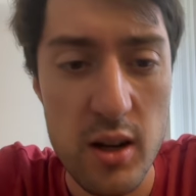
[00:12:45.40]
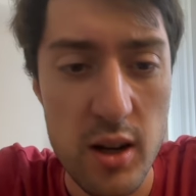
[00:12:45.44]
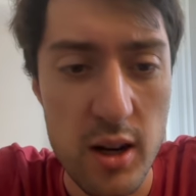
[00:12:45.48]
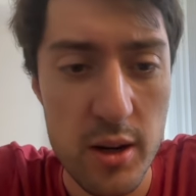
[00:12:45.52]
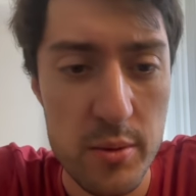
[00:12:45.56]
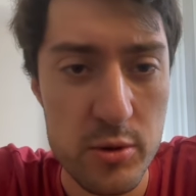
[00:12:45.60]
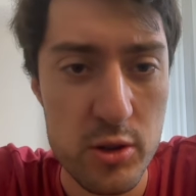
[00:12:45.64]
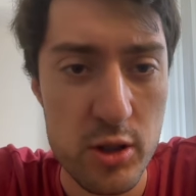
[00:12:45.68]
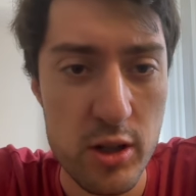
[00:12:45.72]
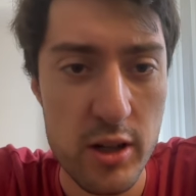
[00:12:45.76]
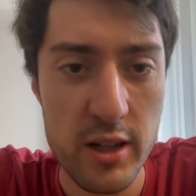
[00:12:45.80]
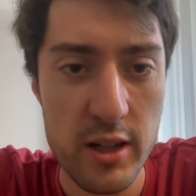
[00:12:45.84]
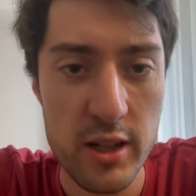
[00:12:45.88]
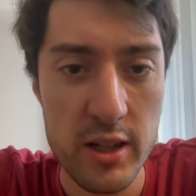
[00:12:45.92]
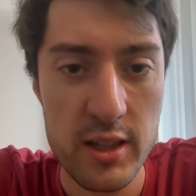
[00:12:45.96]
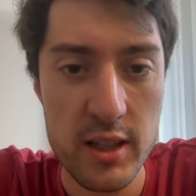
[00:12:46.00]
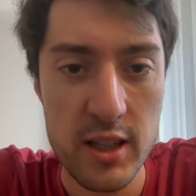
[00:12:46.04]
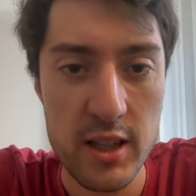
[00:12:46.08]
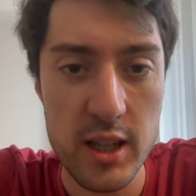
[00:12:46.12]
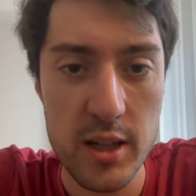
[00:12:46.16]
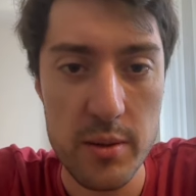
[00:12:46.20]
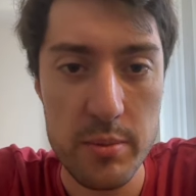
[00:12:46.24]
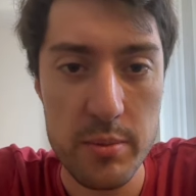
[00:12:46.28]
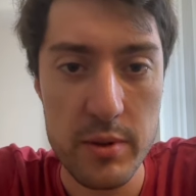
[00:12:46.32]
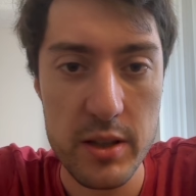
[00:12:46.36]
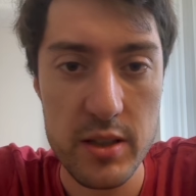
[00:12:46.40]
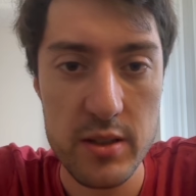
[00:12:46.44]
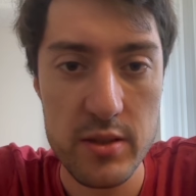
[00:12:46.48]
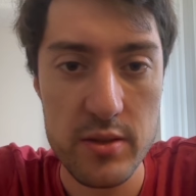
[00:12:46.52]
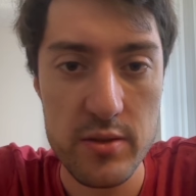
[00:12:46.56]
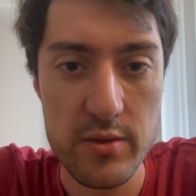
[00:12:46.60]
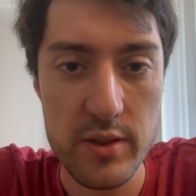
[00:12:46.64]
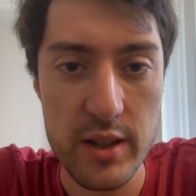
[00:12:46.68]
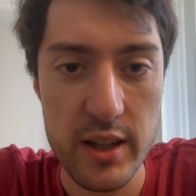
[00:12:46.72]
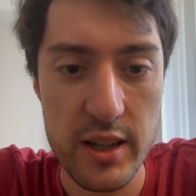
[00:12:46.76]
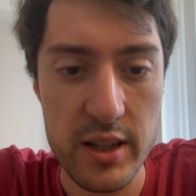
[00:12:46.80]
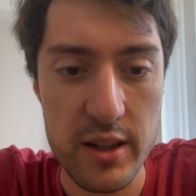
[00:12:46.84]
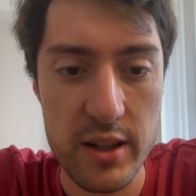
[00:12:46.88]
trying to keep these
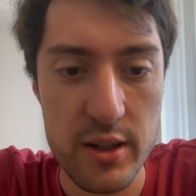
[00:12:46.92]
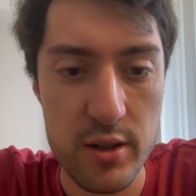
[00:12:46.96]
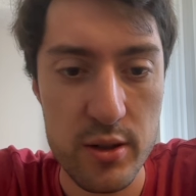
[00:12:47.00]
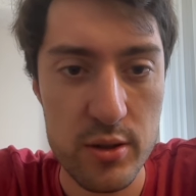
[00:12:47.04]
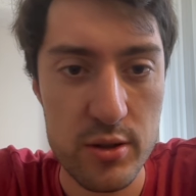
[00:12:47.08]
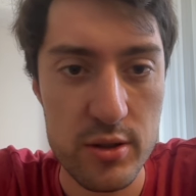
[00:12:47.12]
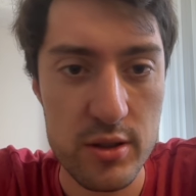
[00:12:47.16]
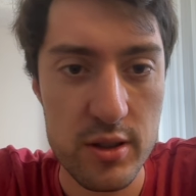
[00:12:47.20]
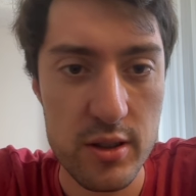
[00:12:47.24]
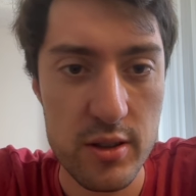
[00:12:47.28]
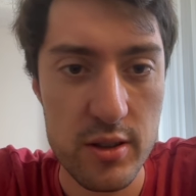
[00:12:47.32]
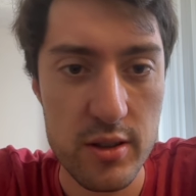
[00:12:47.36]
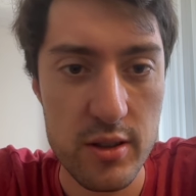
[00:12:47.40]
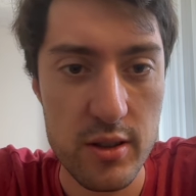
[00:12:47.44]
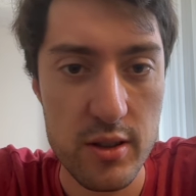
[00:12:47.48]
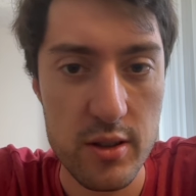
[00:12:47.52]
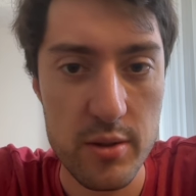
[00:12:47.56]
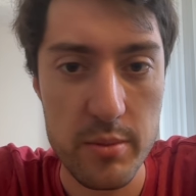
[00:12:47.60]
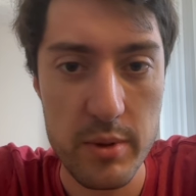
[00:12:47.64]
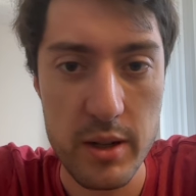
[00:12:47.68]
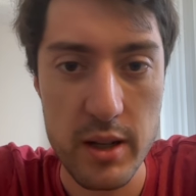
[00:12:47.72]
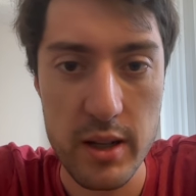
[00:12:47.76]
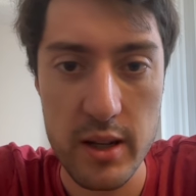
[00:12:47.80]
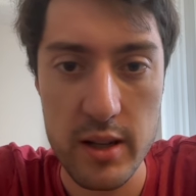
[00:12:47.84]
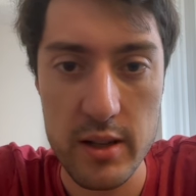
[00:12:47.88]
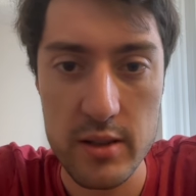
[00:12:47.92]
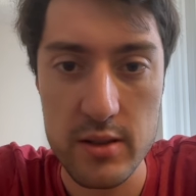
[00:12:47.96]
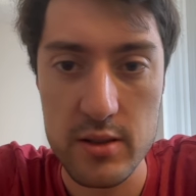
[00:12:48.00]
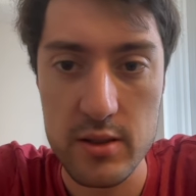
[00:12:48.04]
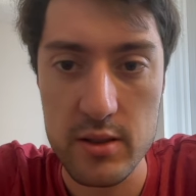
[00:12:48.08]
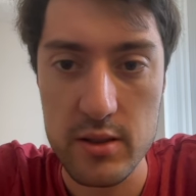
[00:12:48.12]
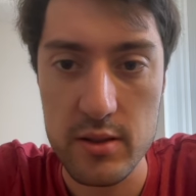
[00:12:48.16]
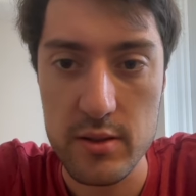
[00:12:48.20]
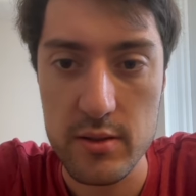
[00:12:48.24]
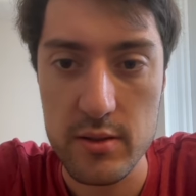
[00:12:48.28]
videos a little bit